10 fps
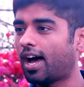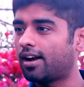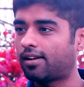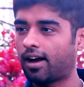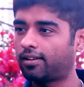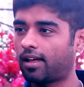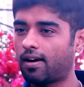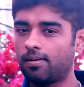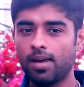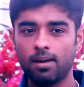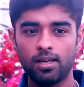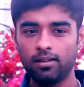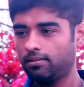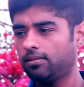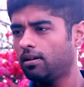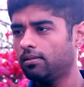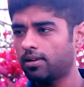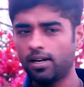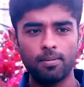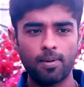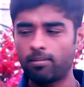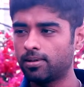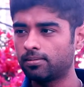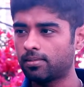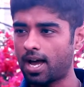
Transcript: done drugs around me. I mean, okay, no problem.